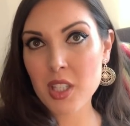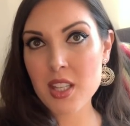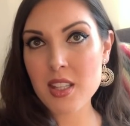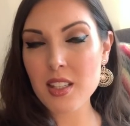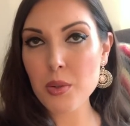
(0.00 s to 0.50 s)

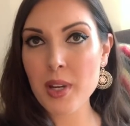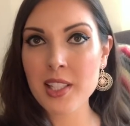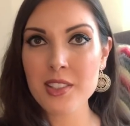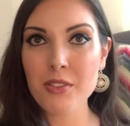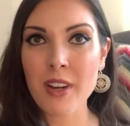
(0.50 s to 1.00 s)
Still
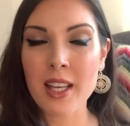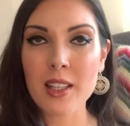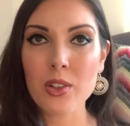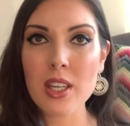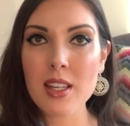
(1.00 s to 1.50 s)
waiting to find
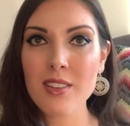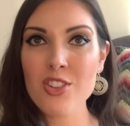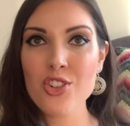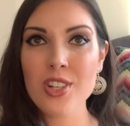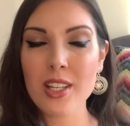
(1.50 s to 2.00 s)
out. He
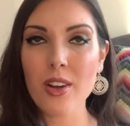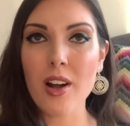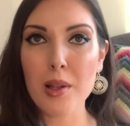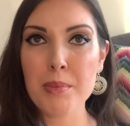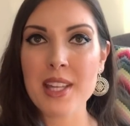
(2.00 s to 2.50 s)
gives shit
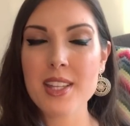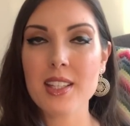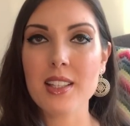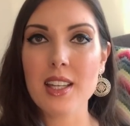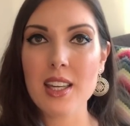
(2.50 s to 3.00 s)
all, basically.